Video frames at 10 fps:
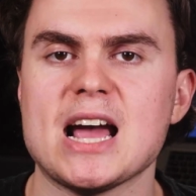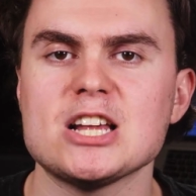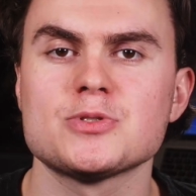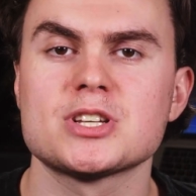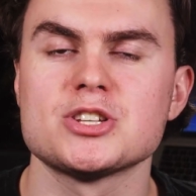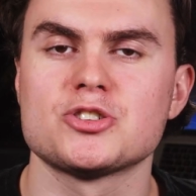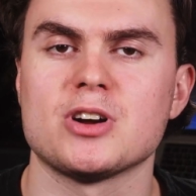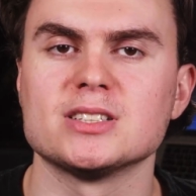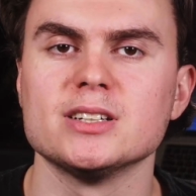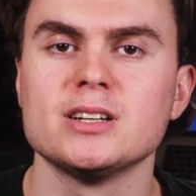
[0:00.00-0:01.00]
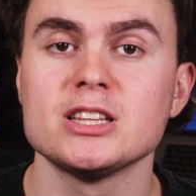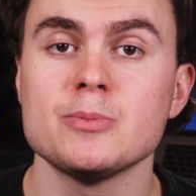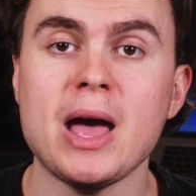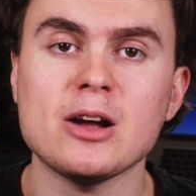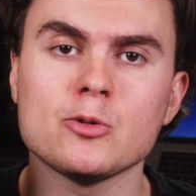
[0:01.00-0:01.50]
house was constructed,
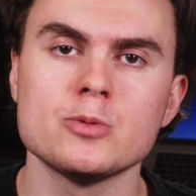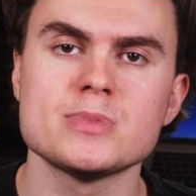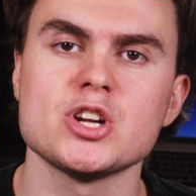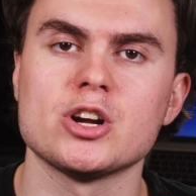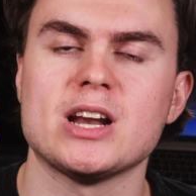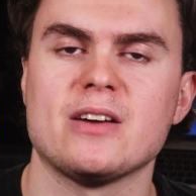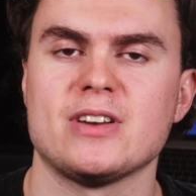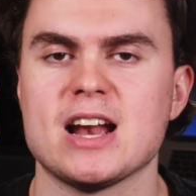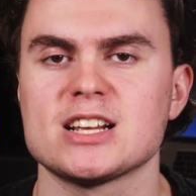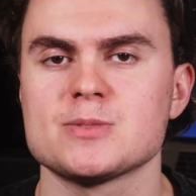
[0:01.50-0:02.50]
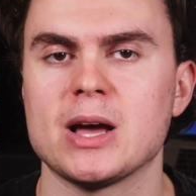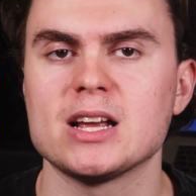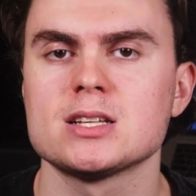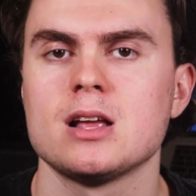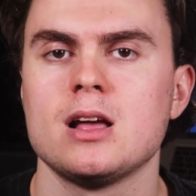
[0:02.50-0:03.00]
the back rooms don't have an attic
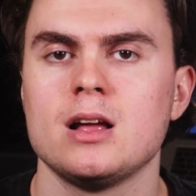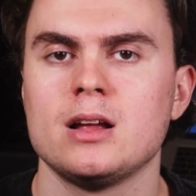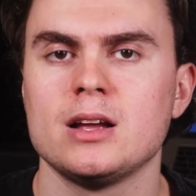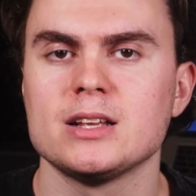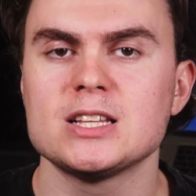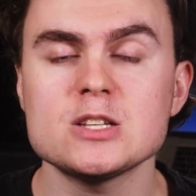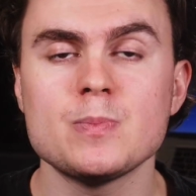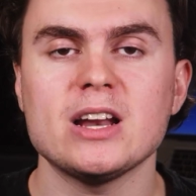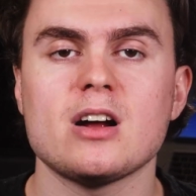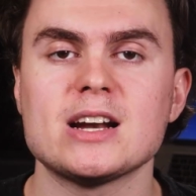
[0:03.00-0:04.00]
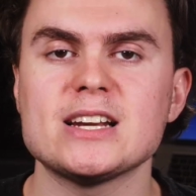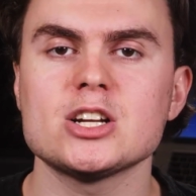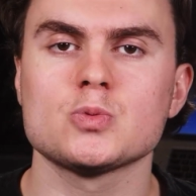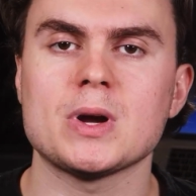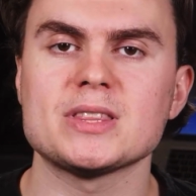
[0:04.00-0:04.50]
space. This meant I
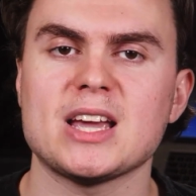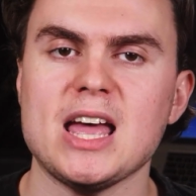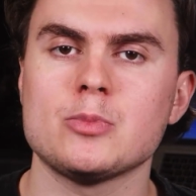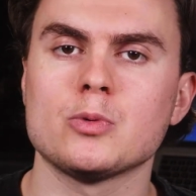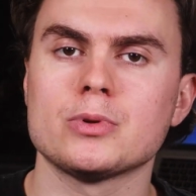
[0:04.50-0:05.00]
needed to run the cable